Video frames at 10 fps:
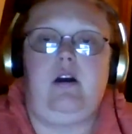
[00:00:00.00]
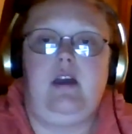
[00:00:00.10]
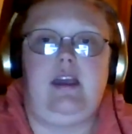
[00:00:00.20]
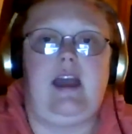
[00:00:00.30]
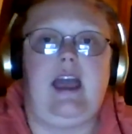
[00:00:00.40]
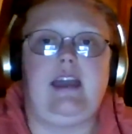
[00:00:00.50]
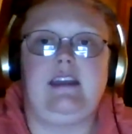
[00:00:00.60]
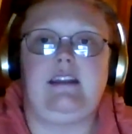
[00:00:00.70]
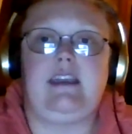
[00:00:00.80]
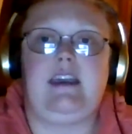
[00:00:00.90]
and I
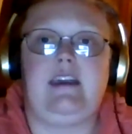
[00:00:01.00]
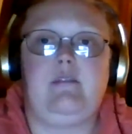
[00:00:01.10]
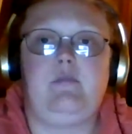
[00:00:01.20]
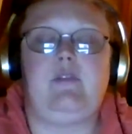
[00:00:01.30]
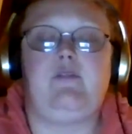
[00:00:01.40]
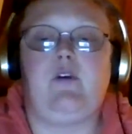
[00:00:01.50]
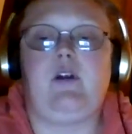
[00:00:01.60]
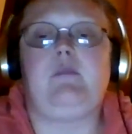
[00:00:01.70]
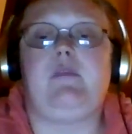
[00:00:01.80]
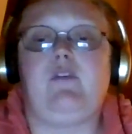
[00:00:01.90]
did get,
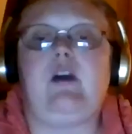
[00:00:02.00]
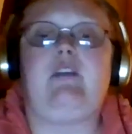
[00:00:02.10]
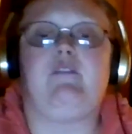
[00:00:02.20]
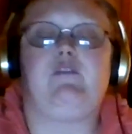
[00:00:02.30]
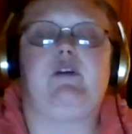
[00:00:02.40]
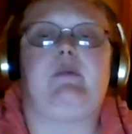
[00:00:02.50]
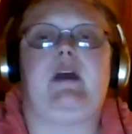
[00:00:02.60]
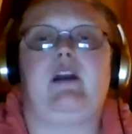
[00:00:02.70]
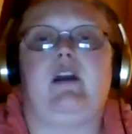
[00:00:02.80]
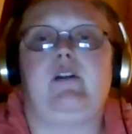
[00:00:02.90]
before I even flipped
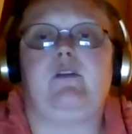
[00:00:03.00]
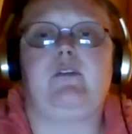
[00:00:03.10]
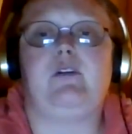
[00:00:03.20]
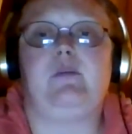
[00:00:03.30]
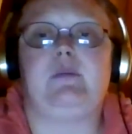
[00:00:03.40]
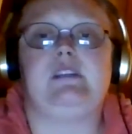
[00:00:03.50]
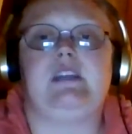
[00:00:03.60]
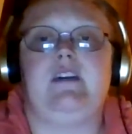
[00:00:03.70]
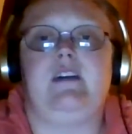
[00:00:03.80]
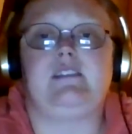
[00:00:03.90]
that card over though, let me
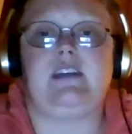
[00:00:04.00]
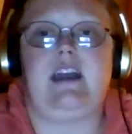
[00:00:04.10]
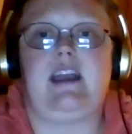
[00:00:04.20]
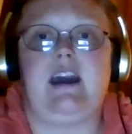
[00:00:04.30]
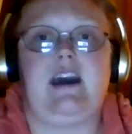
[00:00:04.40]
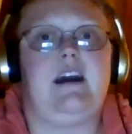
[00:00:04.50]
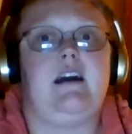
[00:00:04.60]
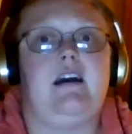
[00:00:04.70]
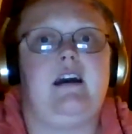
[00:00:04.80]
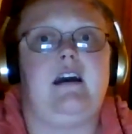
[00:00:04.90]
say this. I got
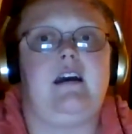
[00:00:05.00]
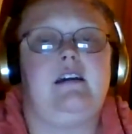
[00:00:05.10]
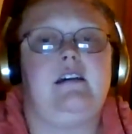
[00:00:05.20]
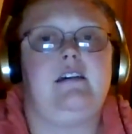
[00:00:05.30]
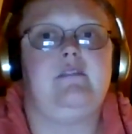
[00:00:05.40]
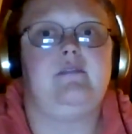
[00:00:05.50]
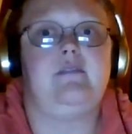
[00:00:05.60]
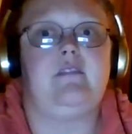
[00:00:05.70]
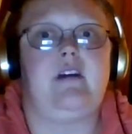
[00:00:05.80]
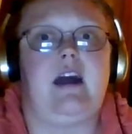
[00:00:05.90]

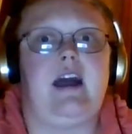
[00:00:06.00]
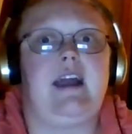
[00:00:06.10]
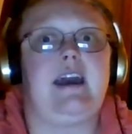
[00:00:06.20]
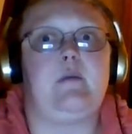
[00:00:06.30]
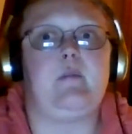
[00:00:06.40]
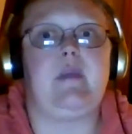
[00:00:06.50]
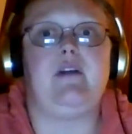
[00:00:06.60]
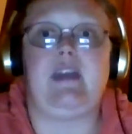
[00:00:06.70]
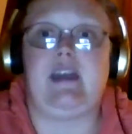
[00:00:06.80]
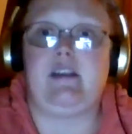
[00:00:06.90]
a
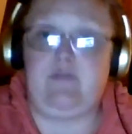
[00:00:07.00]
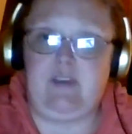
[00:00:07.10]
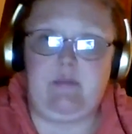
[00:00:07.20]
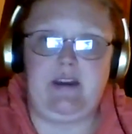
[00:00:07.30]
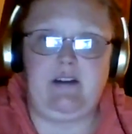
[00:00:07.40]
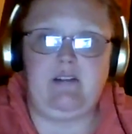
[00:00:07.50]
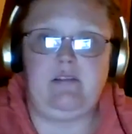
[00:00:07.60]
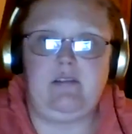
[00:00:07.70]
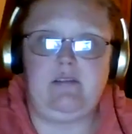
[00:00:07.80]
male and a female.